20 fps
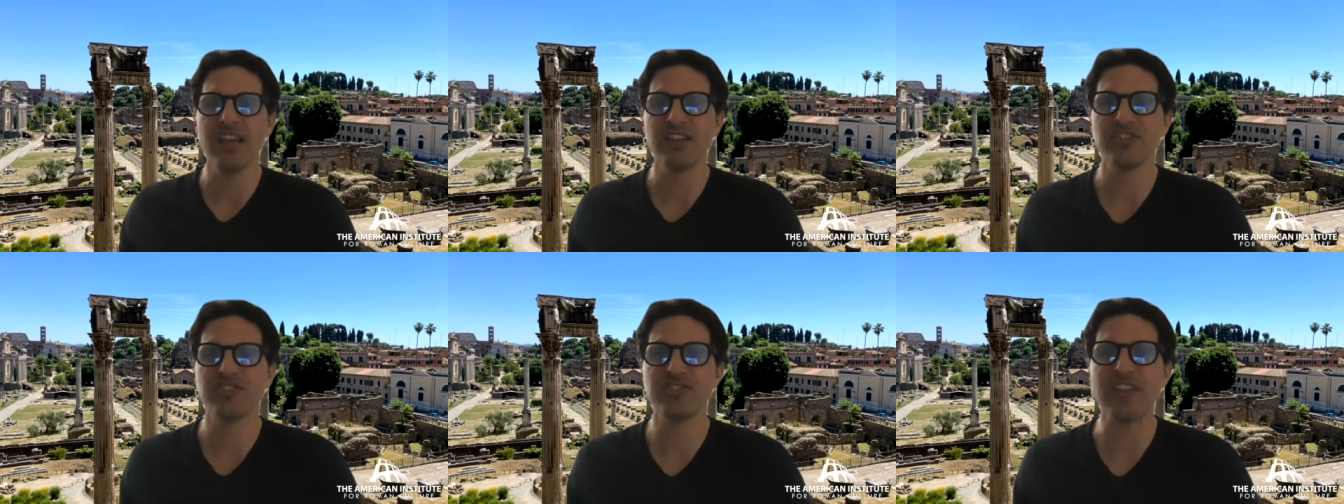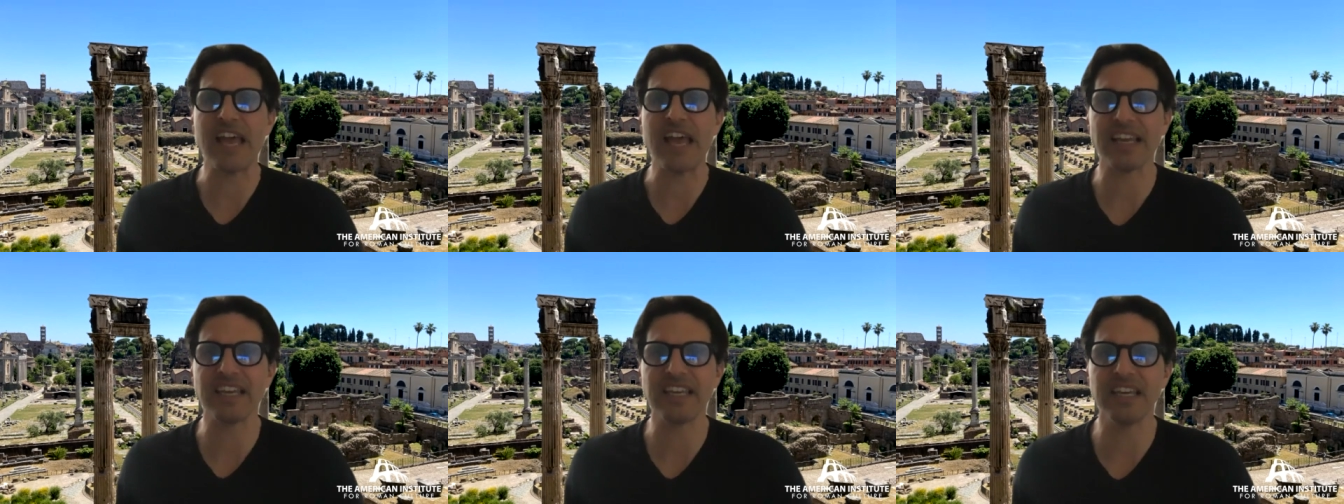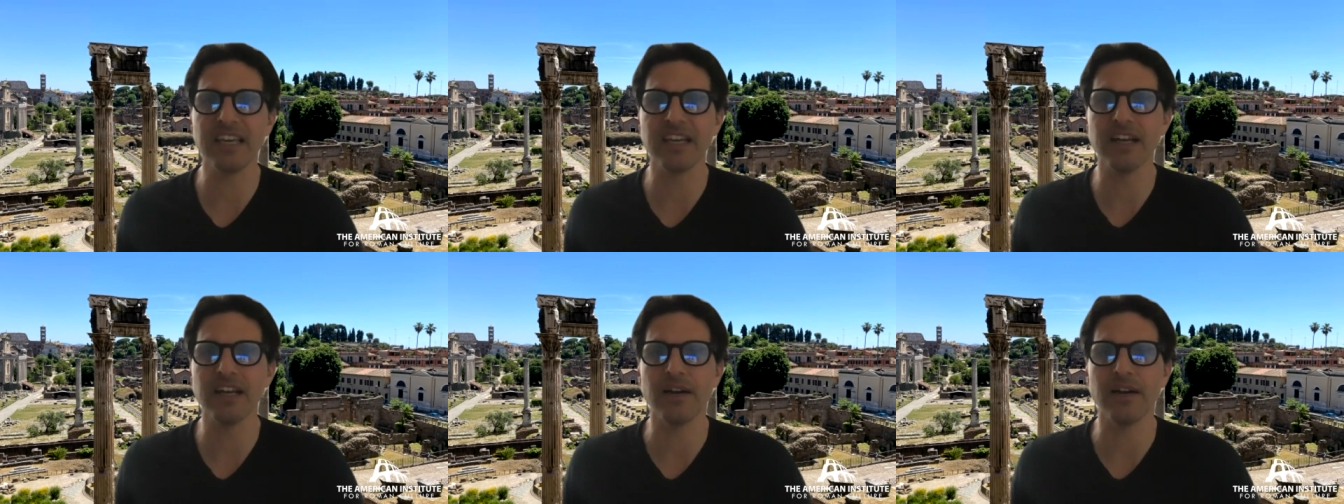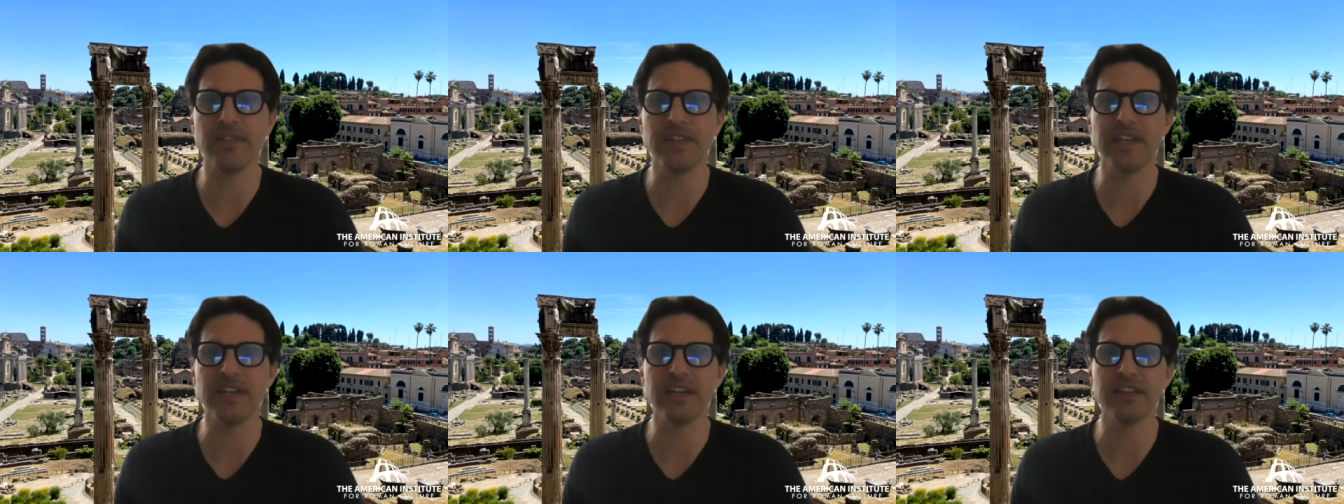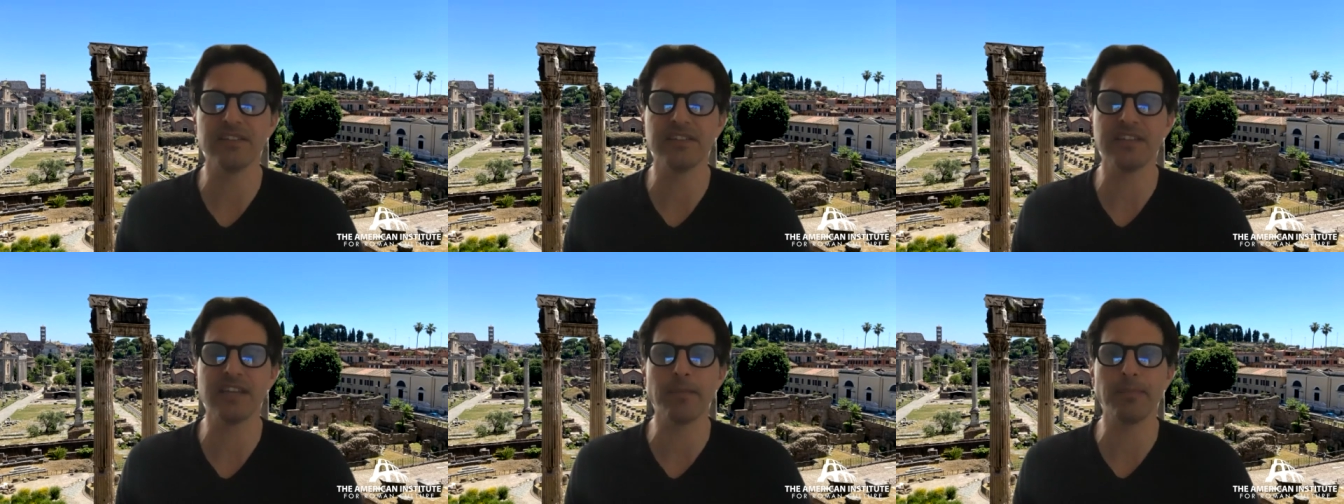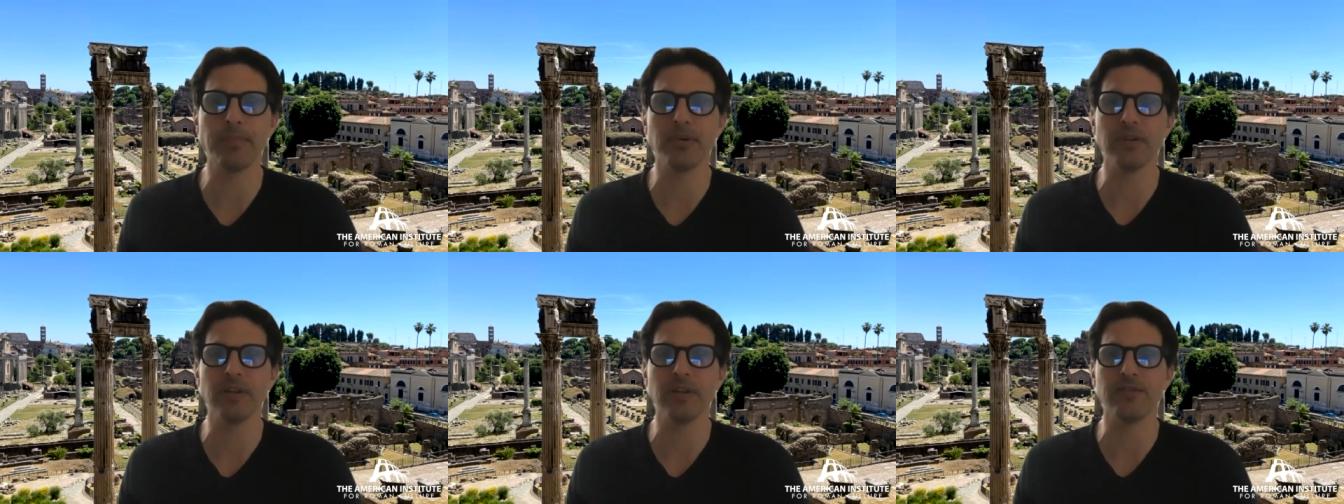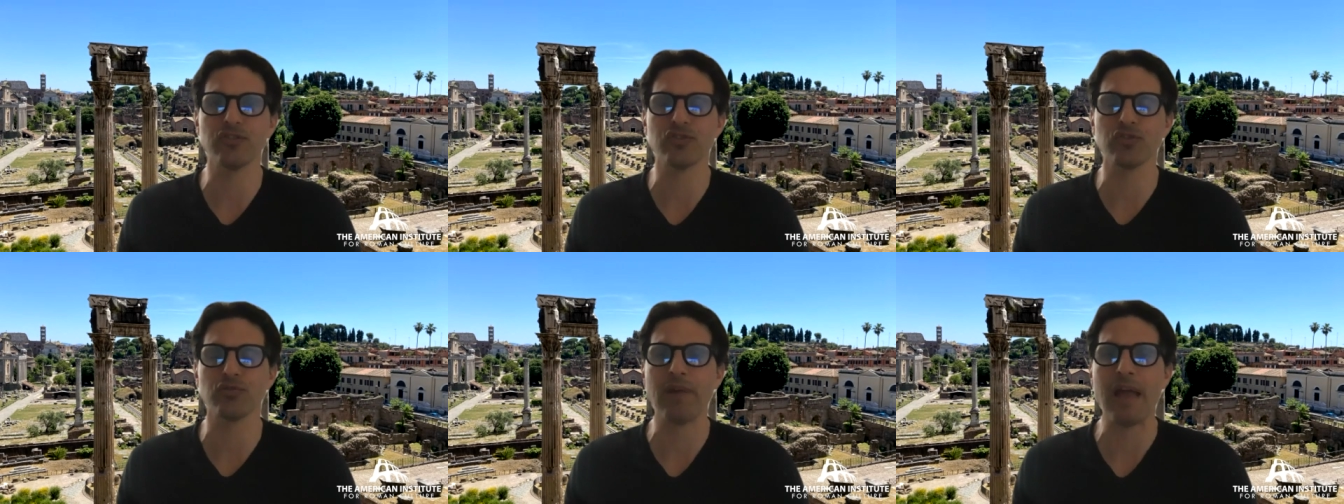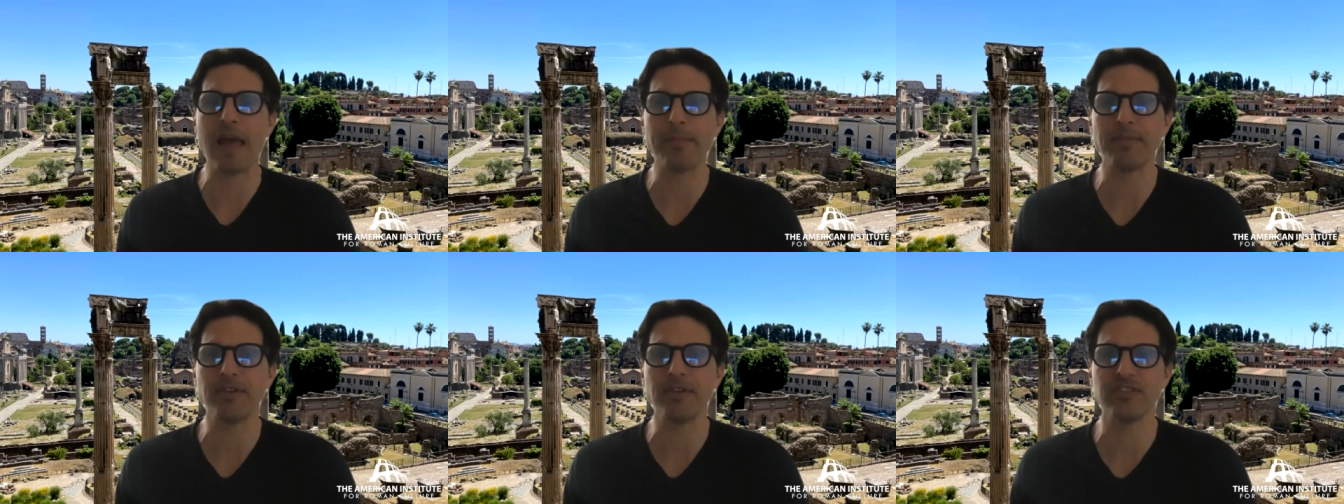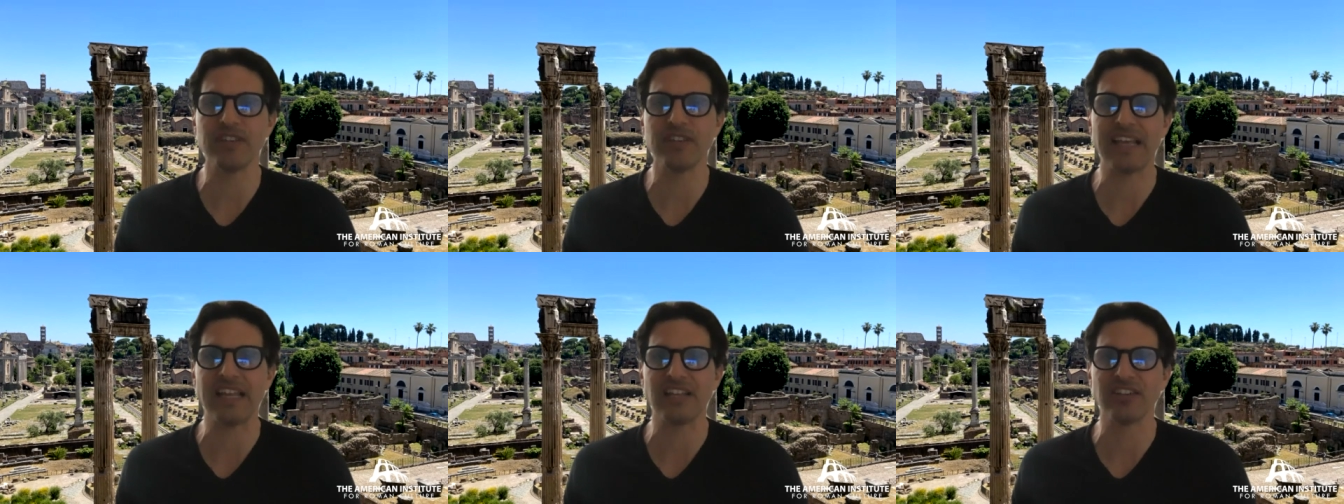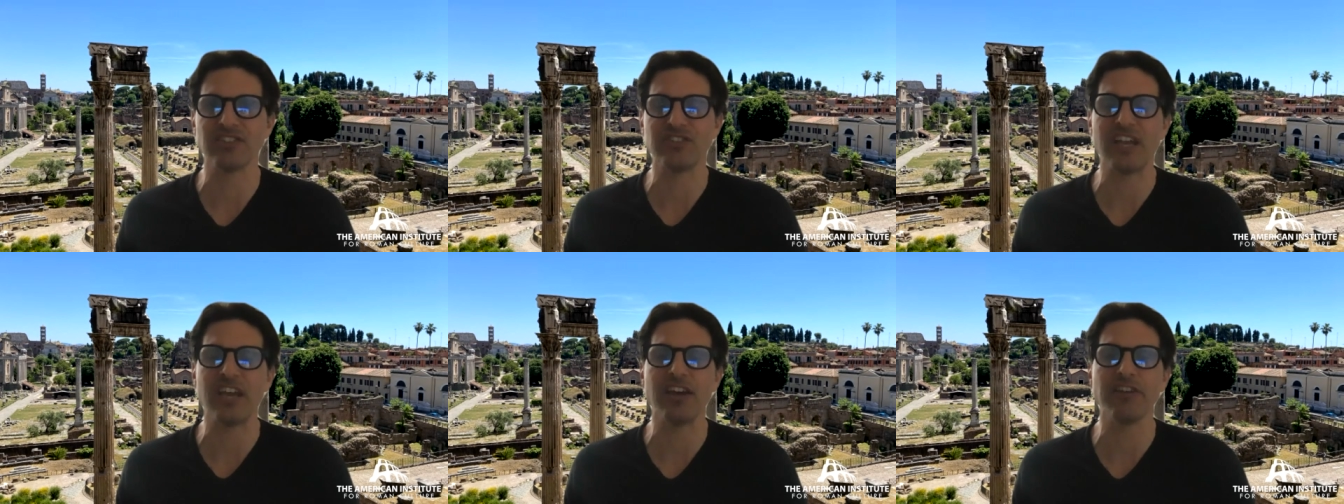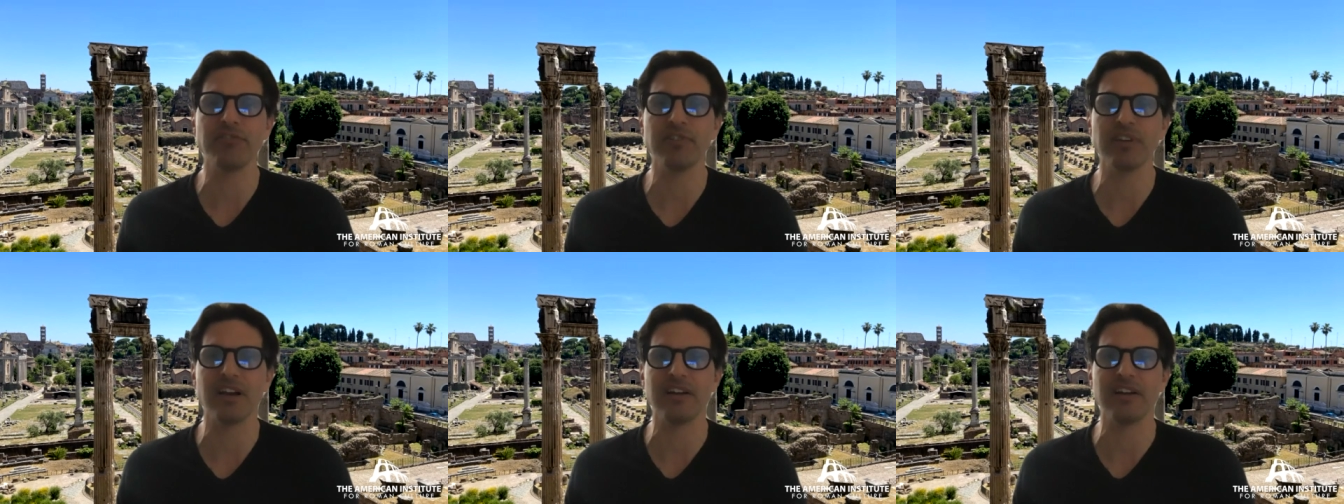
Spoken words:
sacking of the temple of Serapis in Alexandria,